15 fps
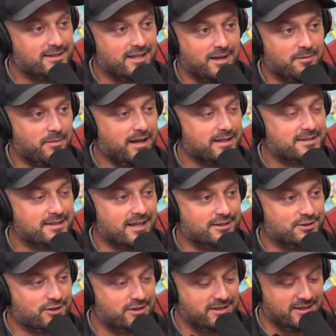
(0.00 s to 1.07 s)
not
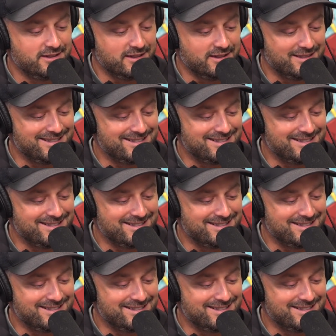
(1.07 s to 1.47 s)
just in the